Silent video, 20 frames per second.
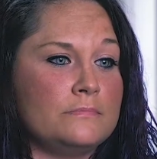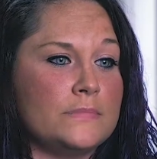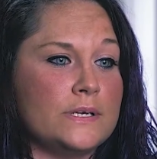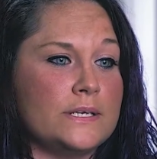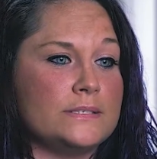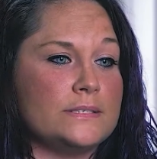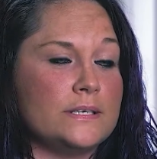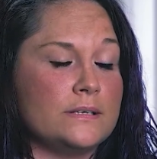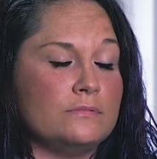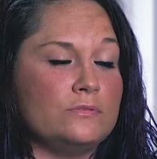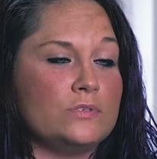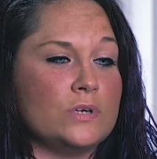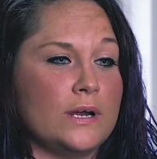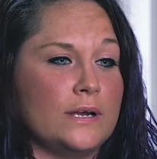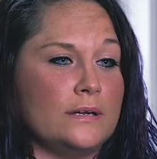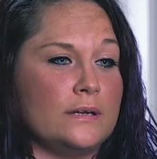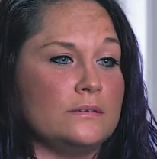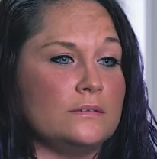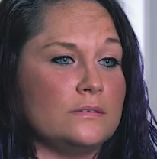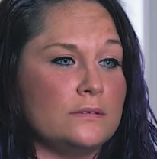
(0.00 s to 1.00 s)
instead of
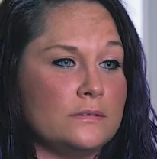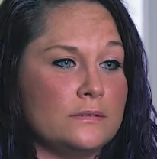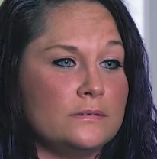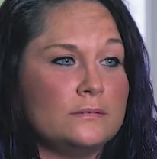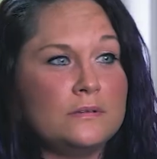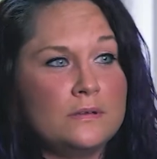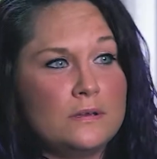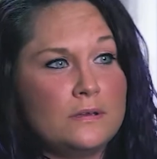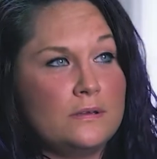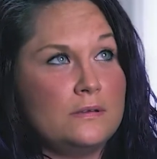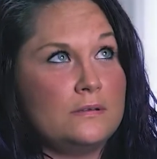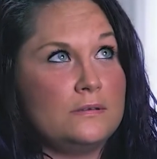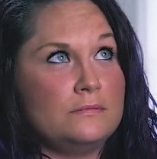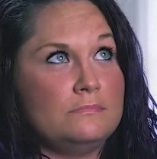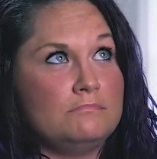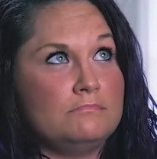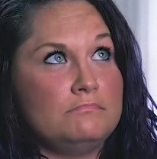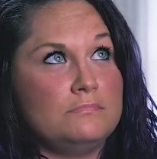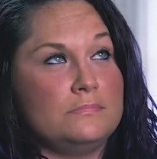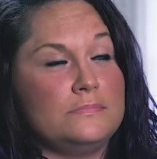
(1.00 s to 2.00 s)
trying to
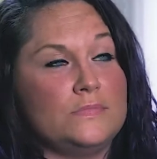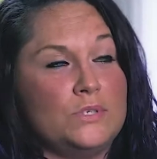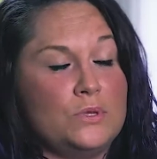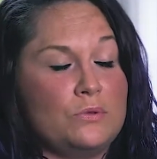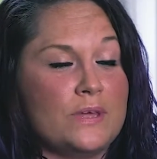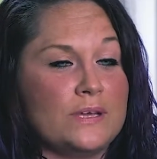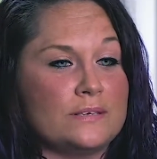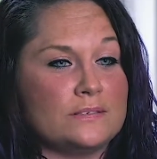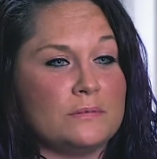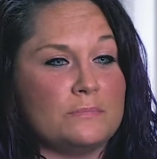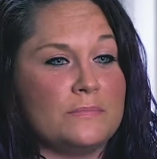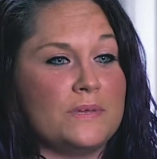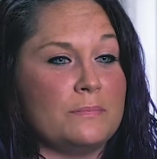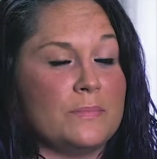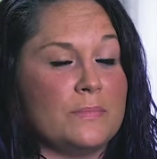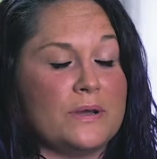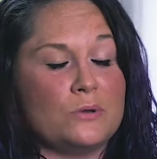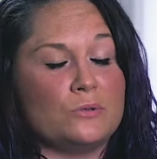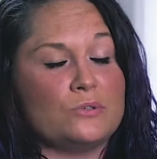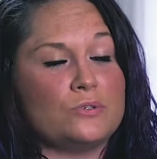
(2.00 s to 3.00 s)
do things in
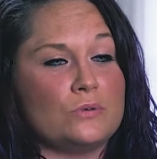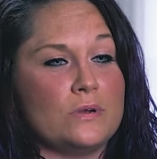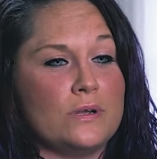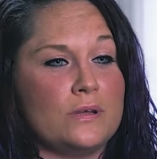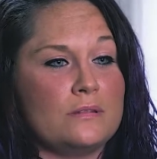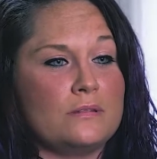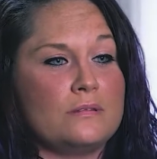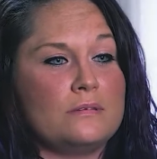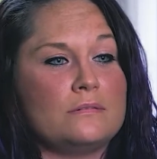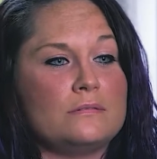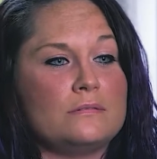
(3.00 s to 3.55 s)
my own strength.